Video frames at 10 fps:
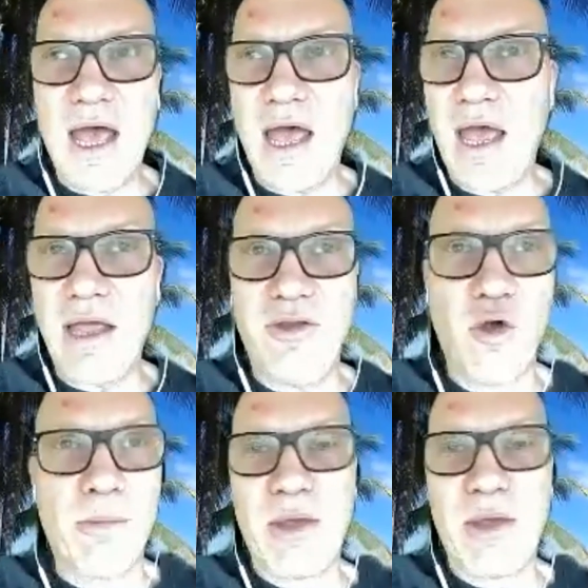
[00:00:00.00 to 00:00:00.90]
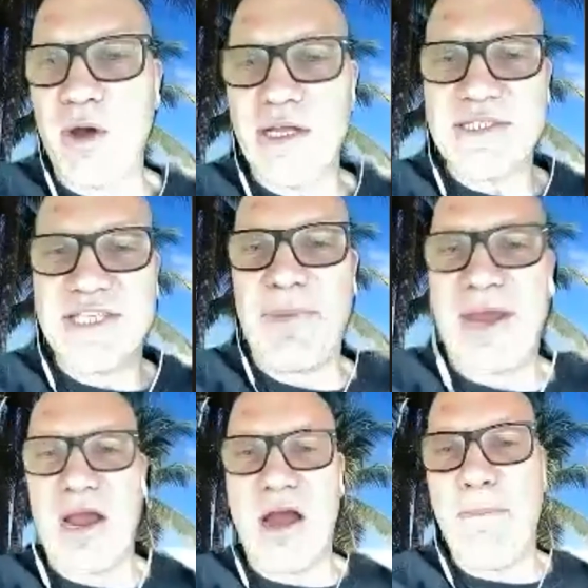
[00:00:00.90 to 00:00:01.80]
normally we're unzipping our
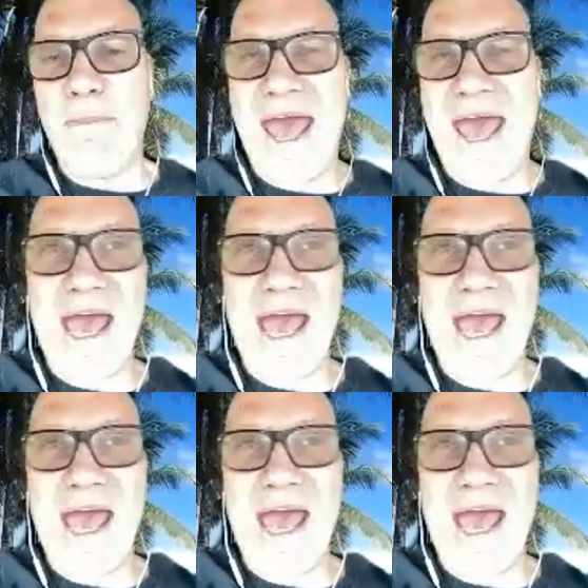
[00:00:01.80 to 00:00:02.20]
bag